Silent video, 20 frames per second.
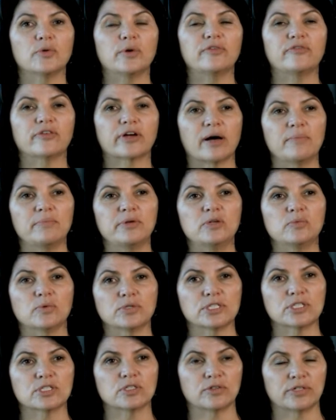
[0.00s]
if a company
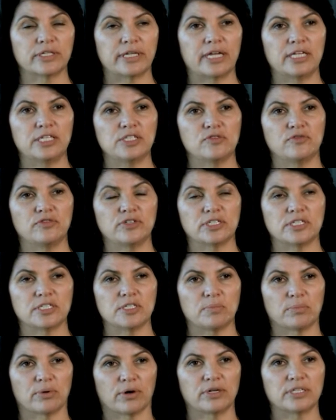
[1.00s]
wants to look at energy
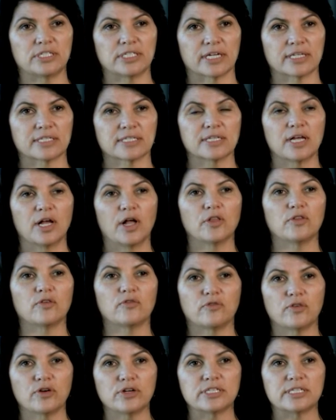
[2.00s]
efficiency projects, the
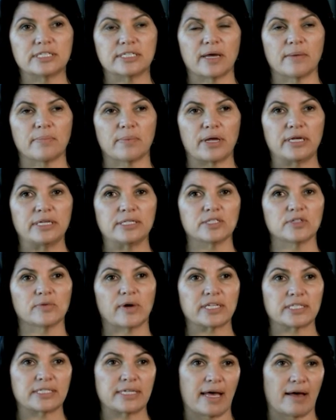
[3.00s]
first step is to
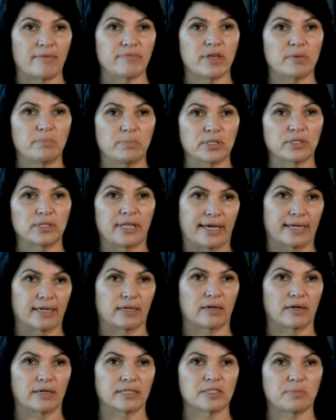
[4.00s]
actually have their bill
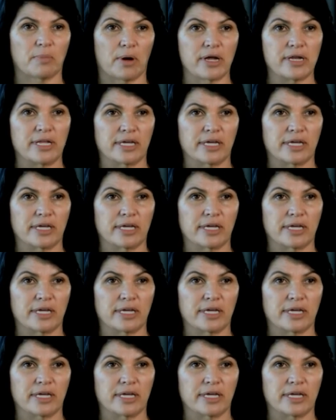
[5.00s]
analysed by an